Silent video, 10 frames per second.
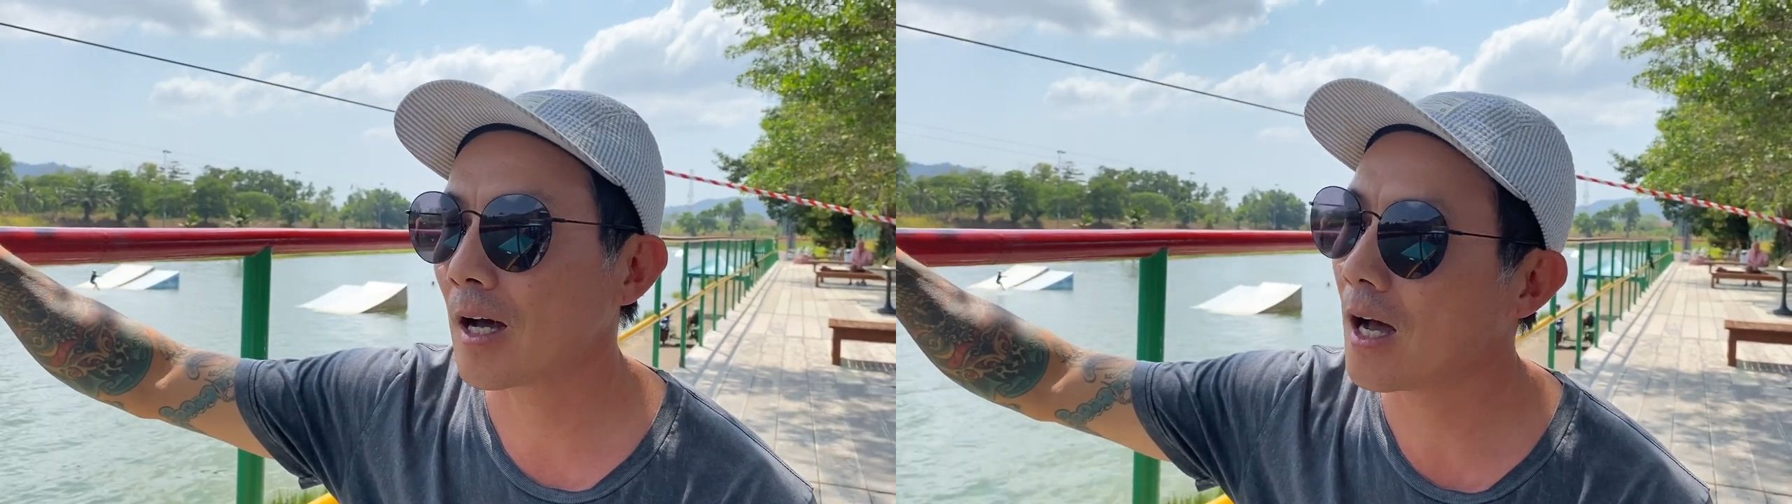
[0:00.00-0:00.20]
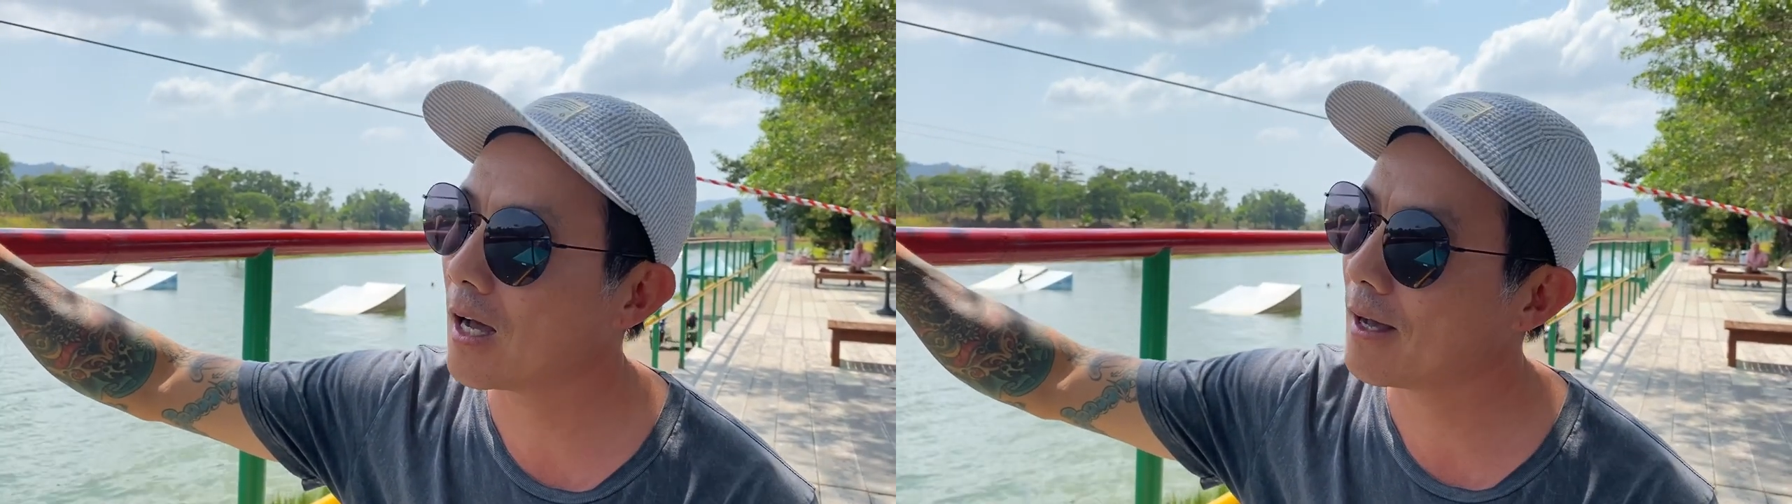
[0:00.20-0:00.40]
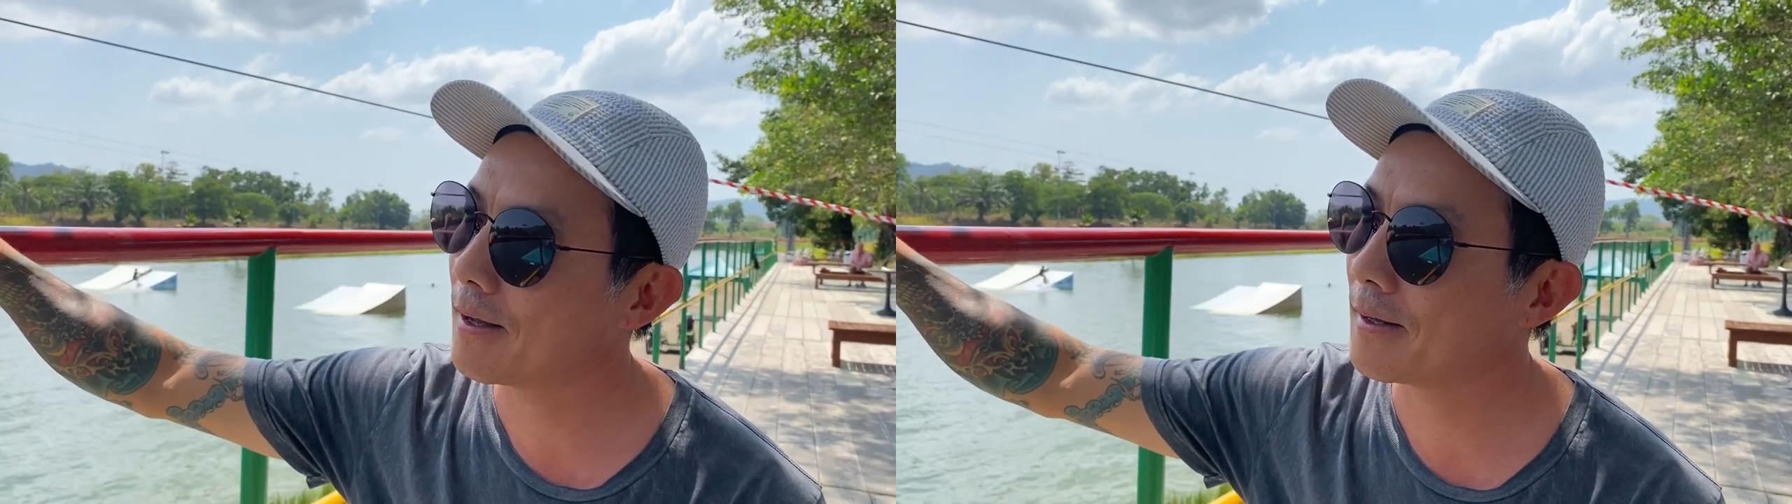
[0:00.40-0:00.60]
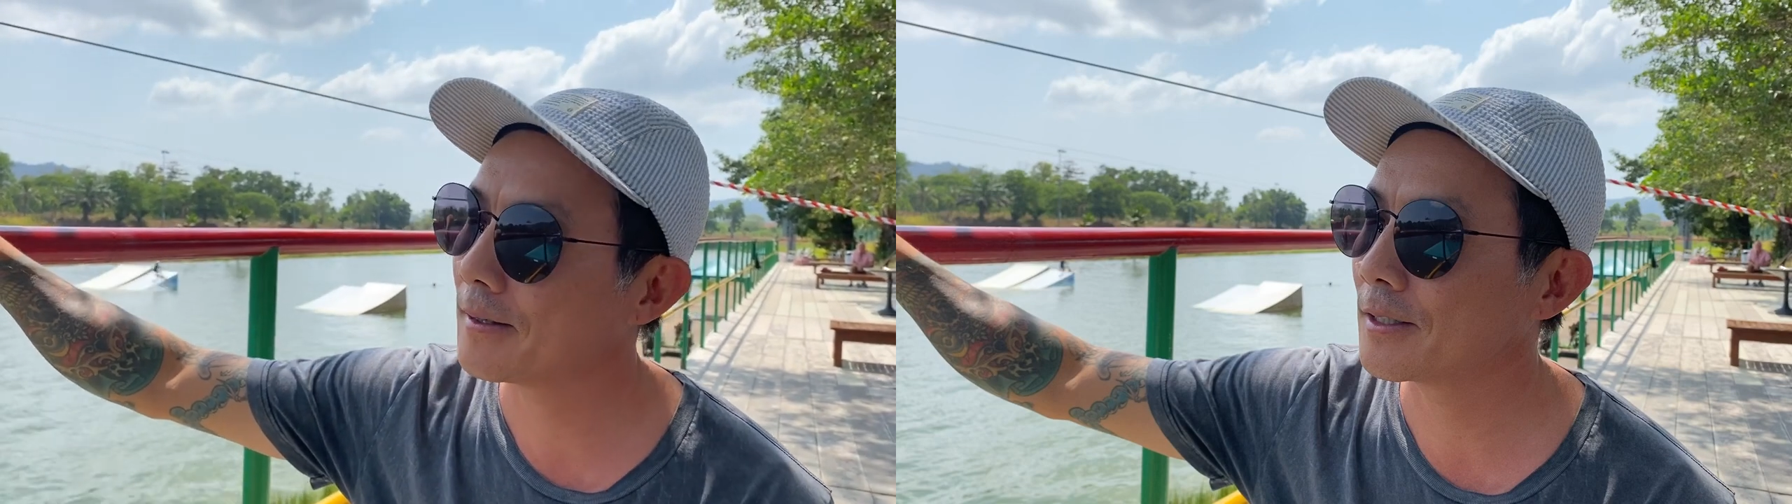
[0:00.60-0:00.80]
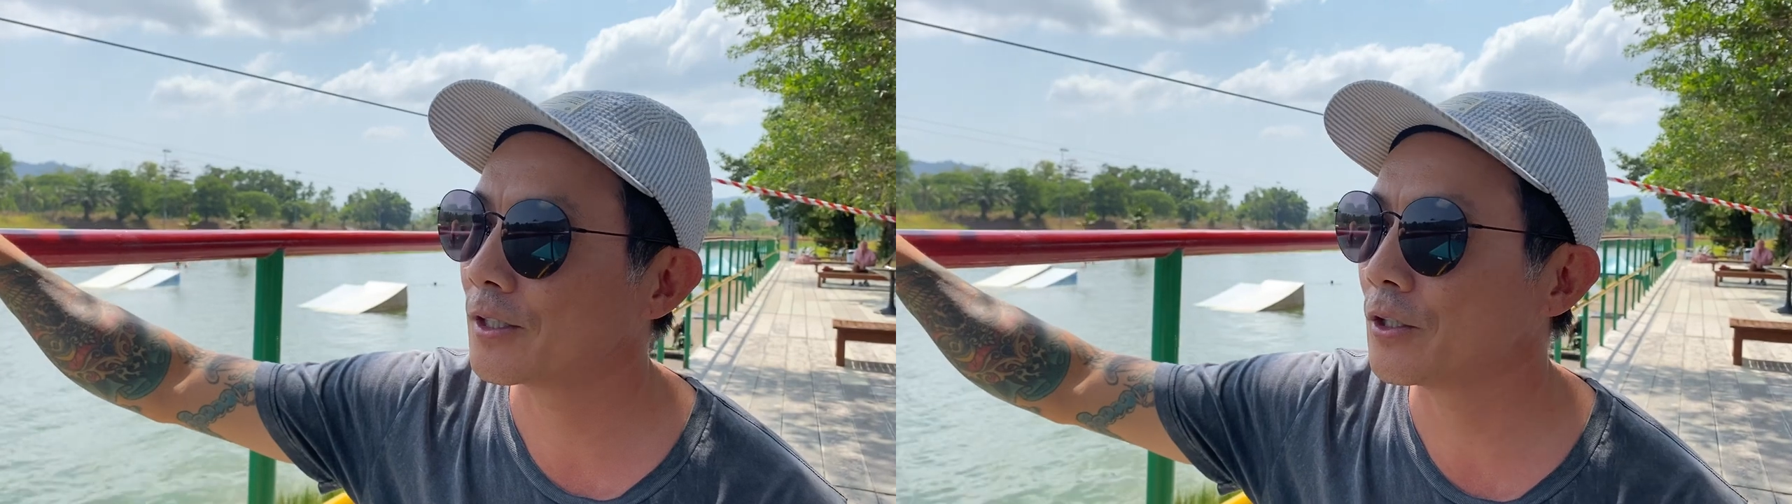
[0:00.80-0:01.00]

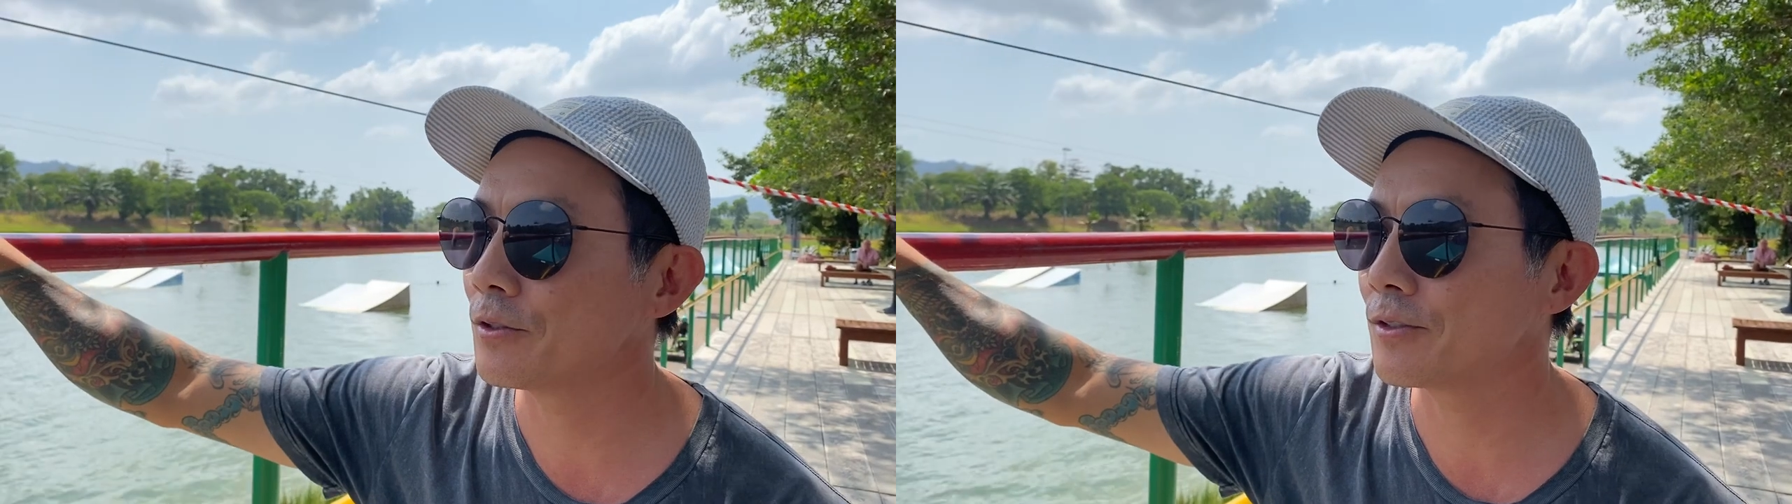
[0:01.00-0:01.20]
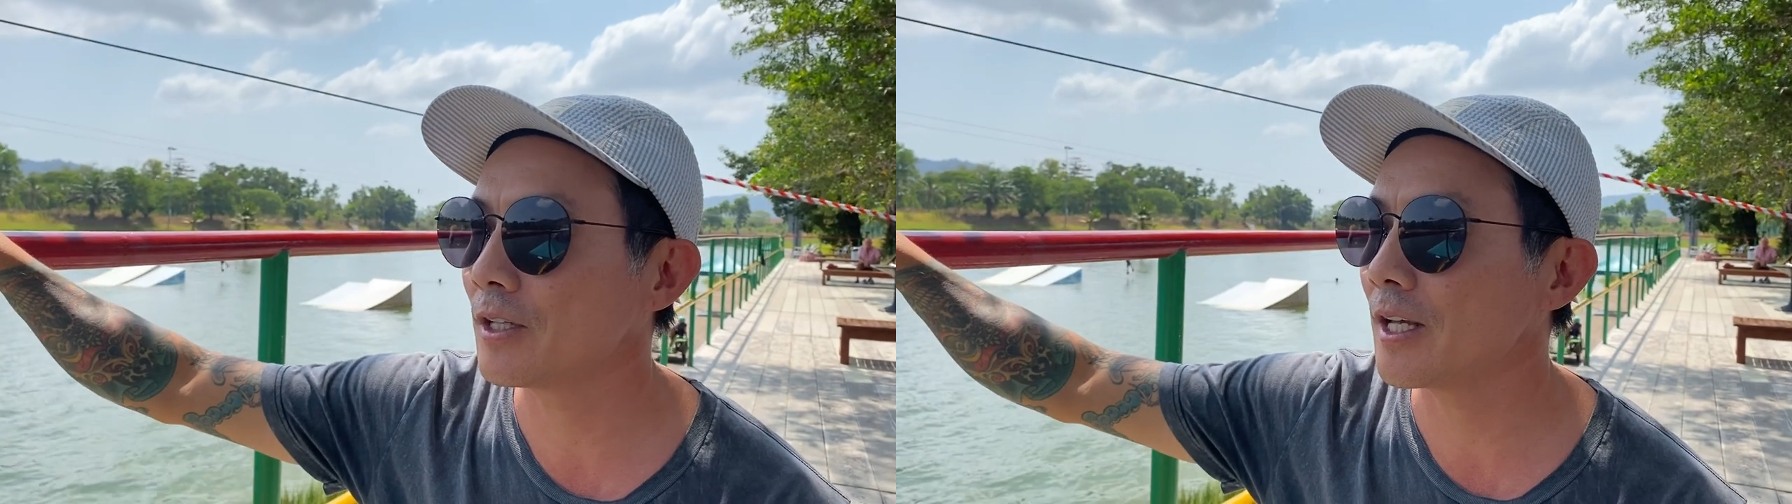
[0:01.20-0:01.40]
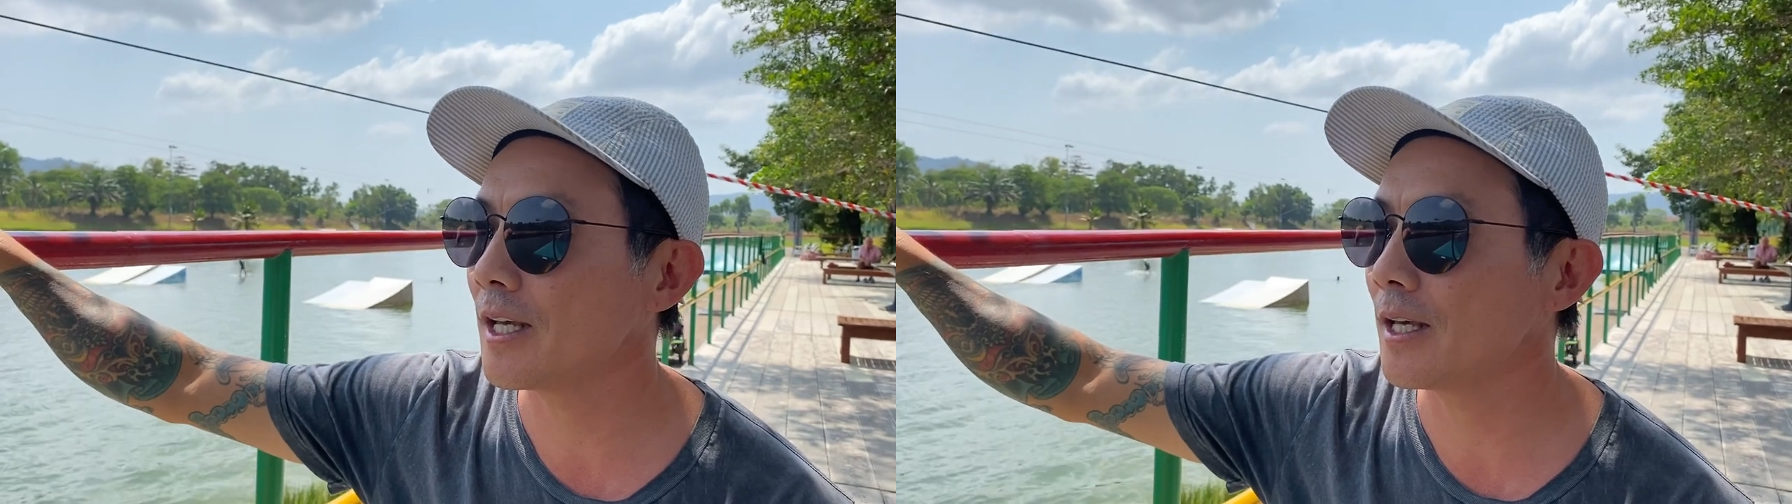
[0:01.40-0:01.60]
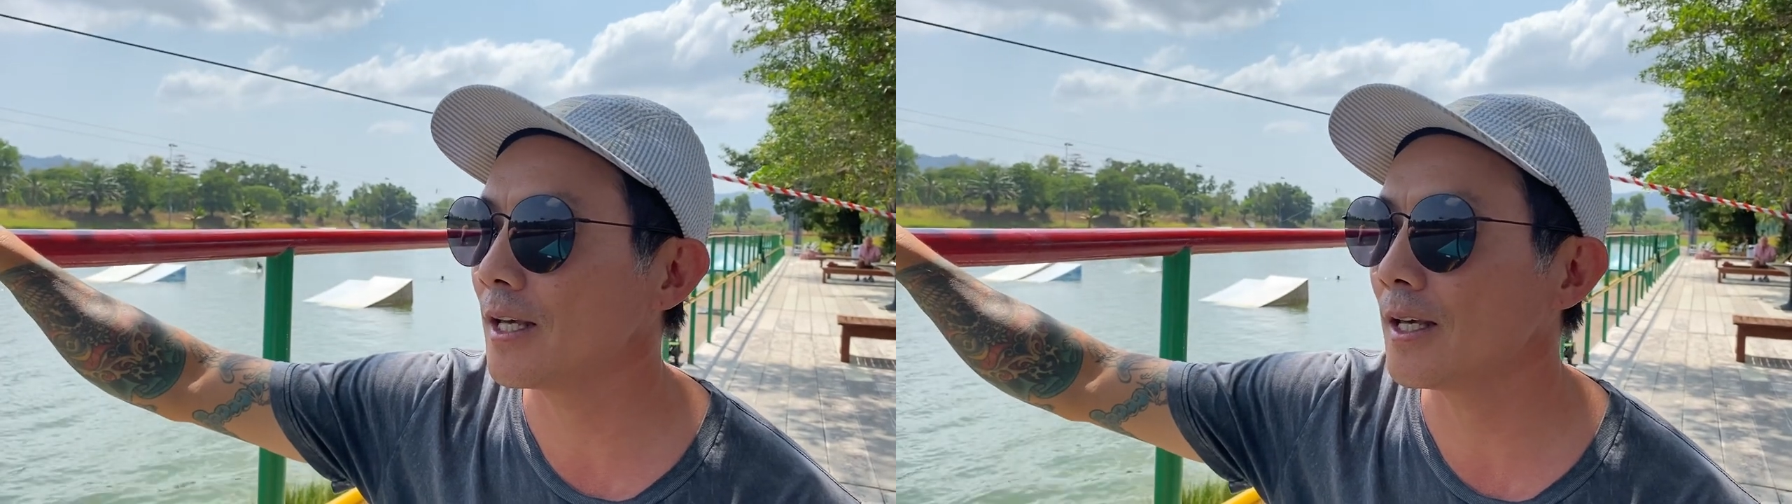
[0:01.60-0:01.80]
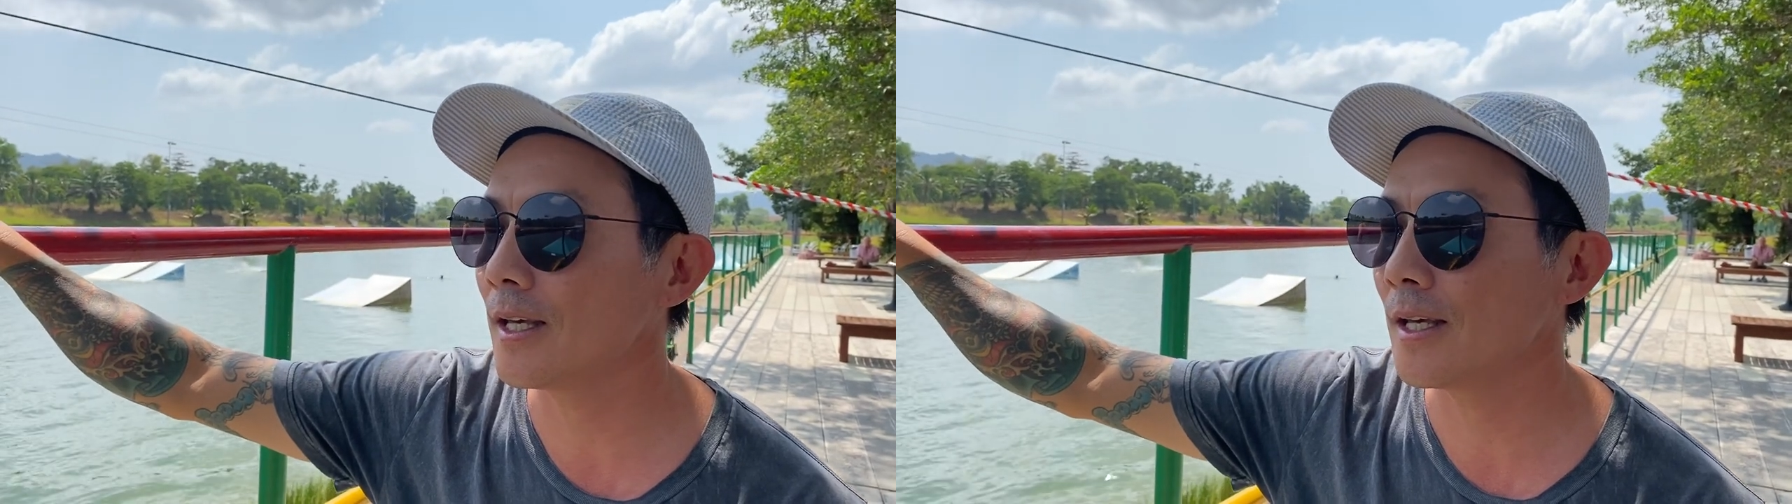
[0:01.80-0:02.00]
Uh,
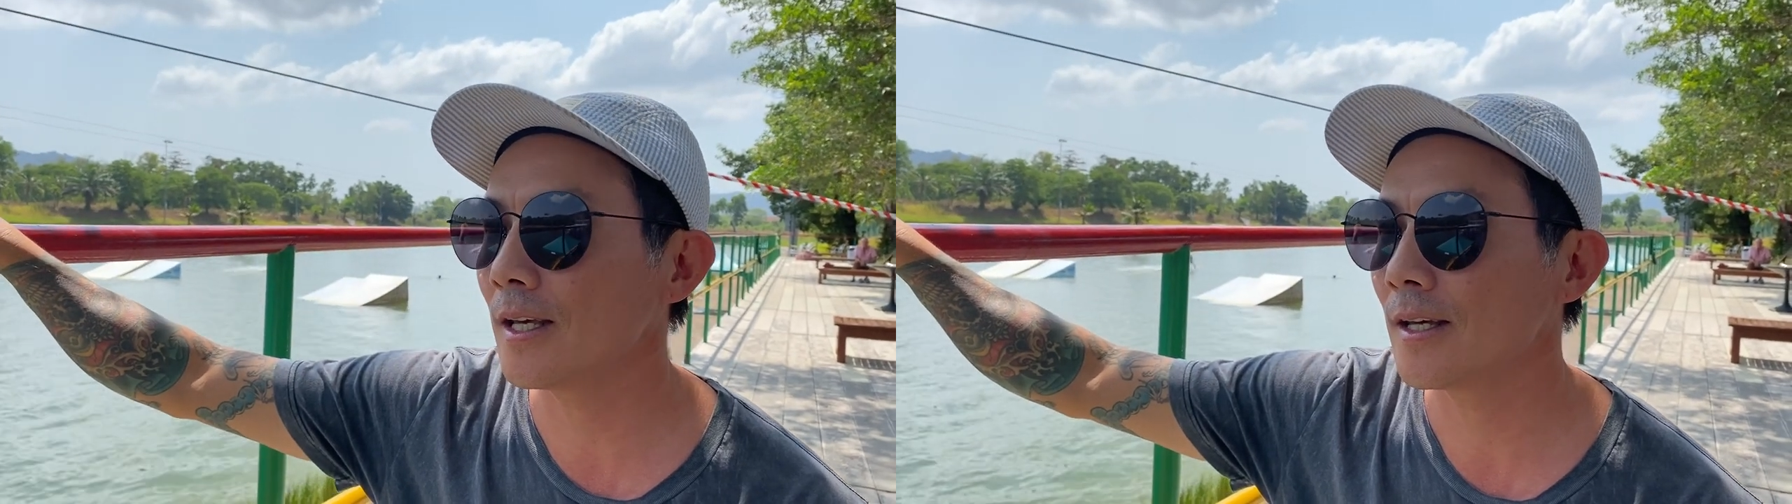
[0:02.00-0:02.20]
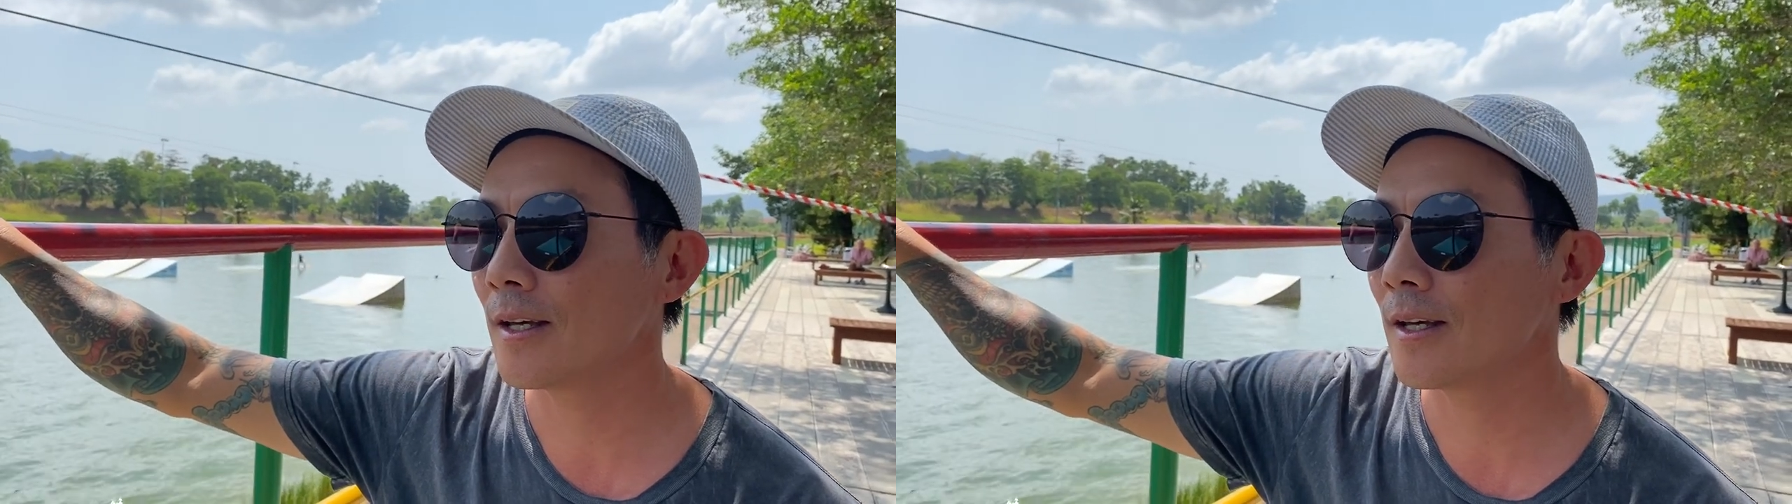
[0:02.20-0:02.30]
usually